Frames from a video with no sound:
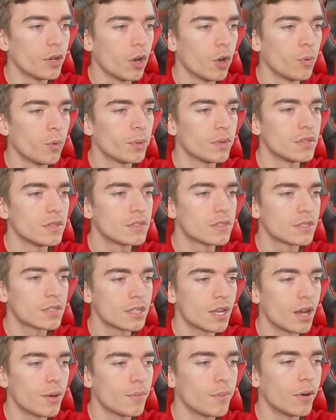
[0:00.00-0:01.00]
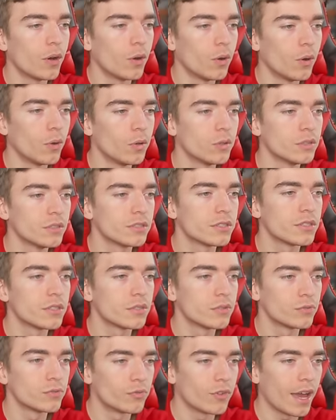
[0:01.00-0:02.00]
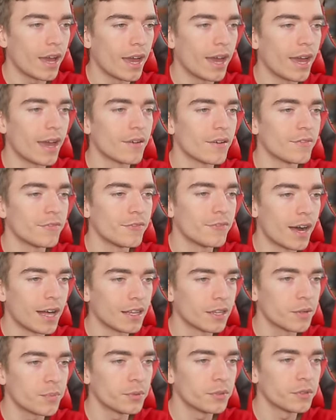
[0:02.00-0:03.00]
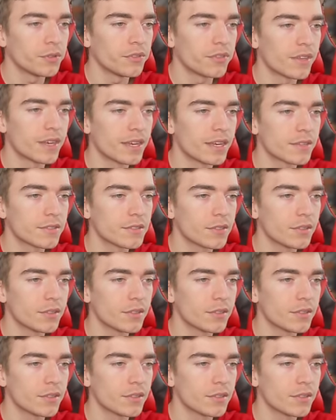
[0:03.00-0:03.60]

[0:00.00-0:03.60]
and open some old, rare, valuable things.